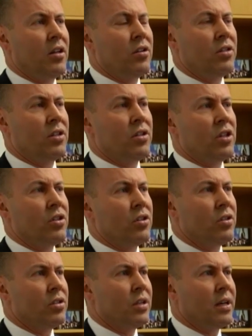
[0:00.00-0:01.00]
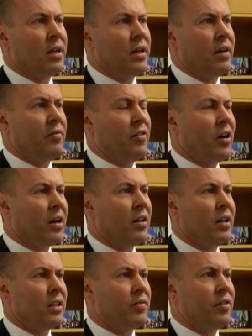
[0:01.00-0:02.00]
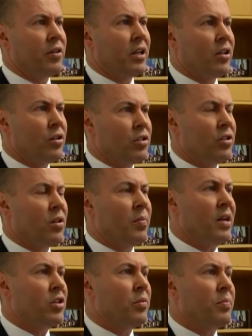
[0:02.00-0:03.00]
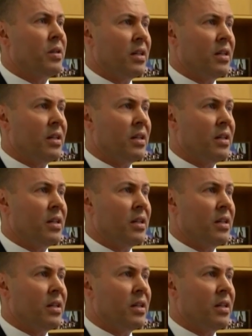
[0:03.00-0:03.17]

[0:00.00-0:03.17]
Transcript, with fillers: those decisions are finalised very close to the budget.